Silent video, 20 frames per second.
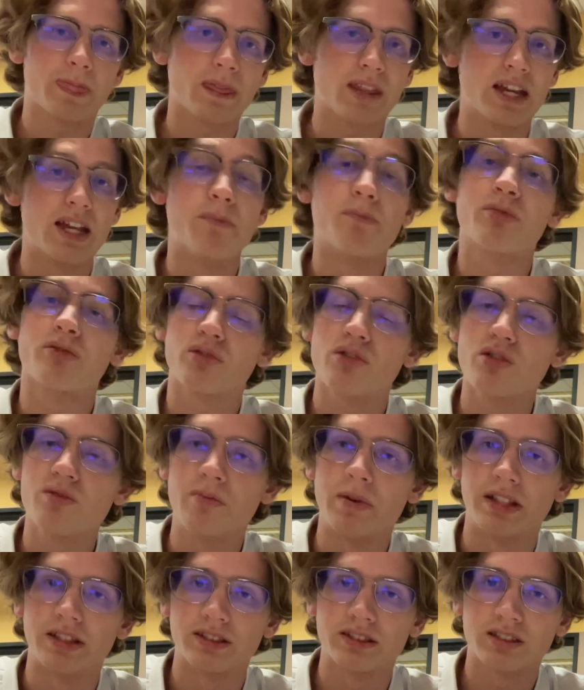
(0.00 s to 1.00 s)

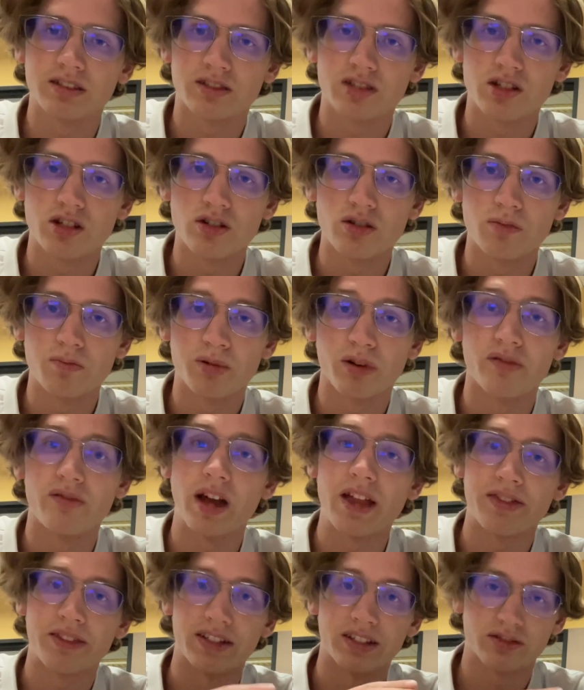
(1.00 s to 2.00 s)
improvements to
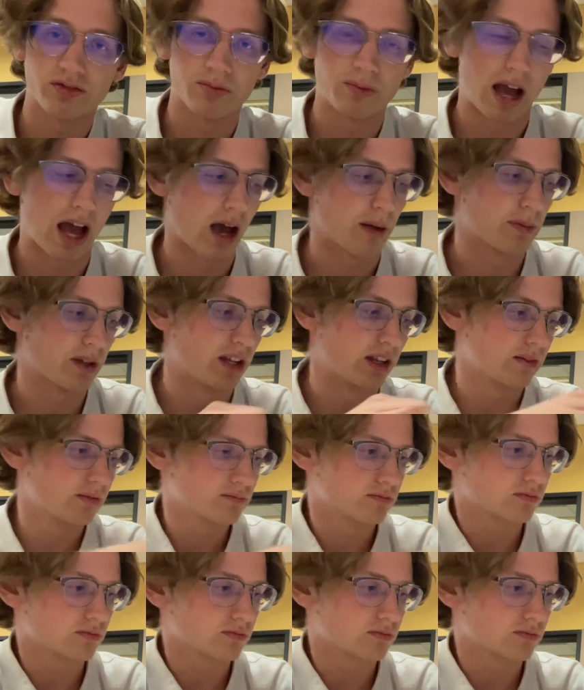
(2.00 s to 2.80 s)
prevent this from happening.